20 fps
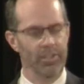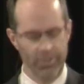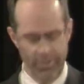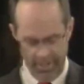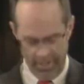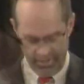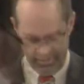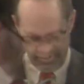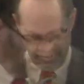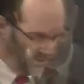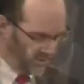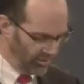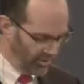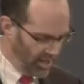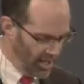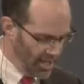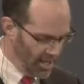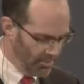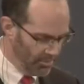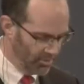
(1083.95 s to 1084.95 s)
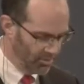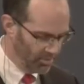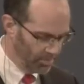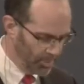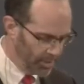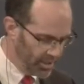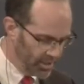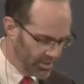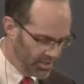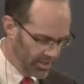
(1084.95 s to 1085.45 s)
You need to see him
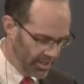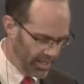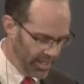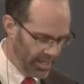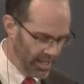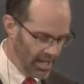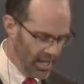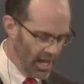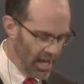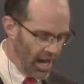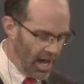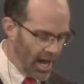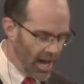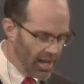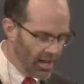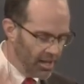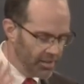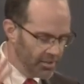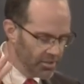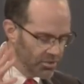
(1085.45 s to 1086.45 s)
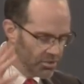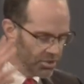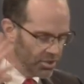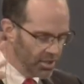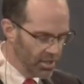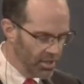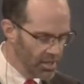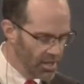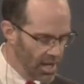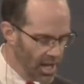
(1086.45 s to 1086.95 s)
spiritually. I
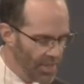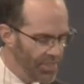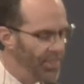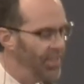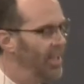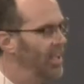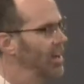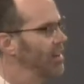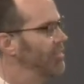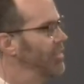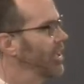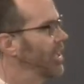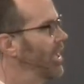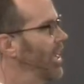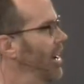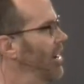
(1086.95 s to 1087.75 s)
understood nothing of the